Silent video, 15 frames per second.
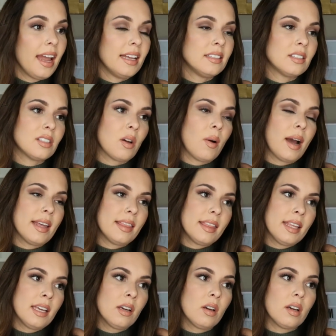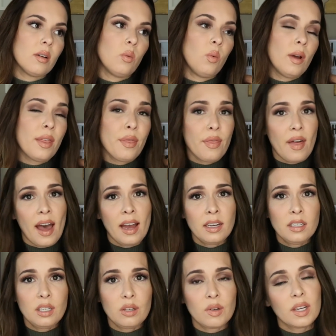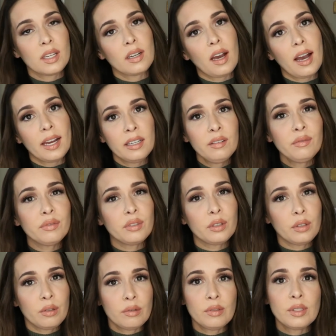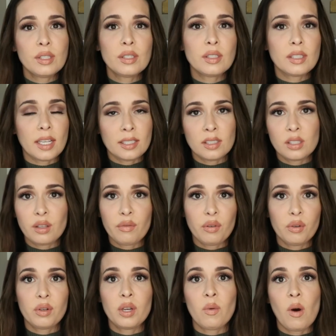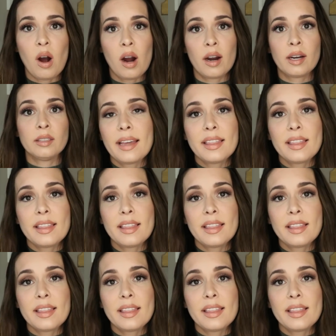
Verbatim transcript: And so I think with that, you can kind of lose a sense of who you are.